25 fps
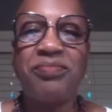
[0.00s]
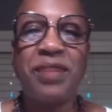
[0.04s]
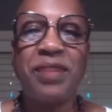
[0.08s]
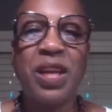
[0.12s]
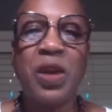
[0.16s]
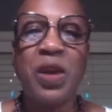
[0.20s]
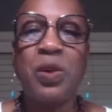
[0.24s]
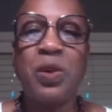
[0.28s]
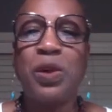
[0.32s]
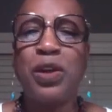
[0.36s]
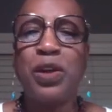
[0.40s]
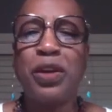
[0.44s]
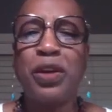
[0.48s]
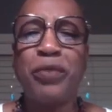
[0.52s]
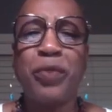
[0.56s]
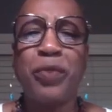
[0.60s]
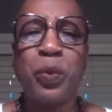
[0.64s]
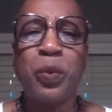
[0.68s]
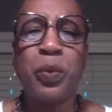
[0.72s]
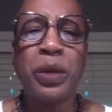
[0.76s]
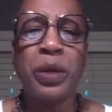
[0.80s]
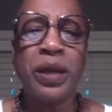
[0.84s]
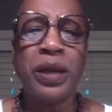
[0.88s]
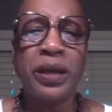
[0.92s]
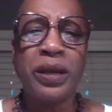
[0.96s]
look
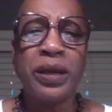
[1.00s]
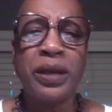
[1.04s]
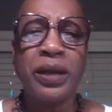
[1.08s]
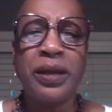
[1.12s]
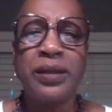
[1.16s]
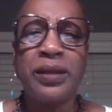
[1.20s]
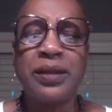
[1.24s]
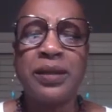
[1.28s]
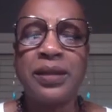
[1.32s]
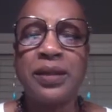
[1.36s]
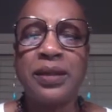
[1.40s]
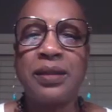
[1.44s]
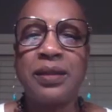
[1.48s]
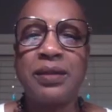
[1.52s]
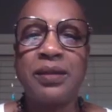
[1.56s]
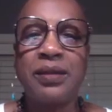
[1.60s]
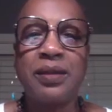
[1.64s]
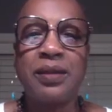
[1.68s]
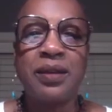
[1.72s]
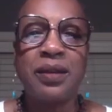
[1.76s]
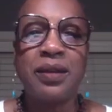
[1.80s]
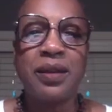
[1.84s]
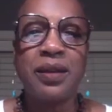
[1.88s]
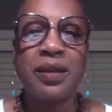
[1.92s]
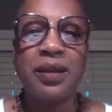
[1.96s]
for wigs and
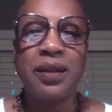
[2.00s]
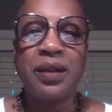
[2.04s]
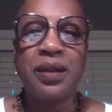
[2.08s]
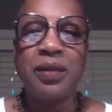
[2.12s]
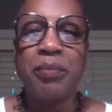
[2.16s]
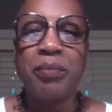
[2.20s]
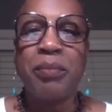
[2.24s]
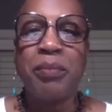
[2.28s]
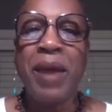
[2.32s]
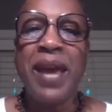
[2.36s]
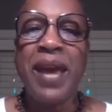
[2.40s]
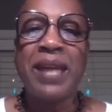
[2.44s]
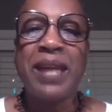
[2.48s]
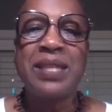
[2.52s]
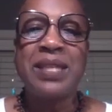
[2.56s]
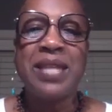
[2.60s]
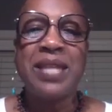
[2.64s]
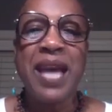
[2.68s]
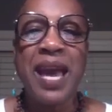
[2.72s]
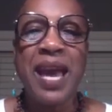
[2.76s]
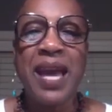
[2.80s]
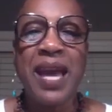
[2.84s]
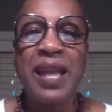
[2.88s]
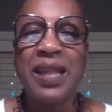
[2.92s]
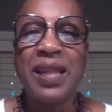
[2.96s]

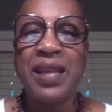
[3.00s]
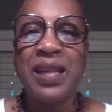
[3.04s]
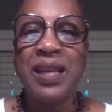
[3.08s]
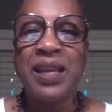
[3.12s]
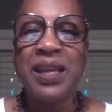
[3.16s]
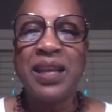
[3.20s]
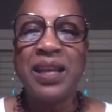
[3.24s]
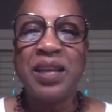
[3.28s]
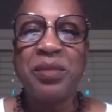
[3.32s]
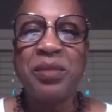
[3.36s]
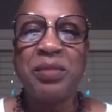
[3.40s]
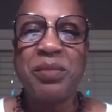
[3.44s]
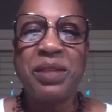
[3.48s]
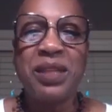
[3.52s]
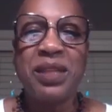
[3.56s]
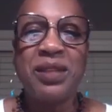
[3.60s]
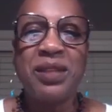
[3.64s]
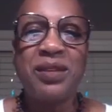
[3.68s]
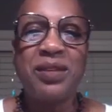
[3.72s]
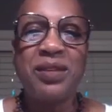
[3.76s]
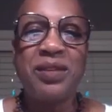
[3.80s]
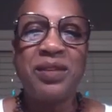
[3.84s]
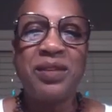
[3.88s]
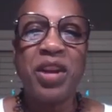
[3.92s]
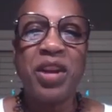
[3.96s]
maintain them
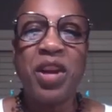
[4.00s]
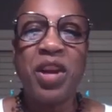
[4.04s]
and,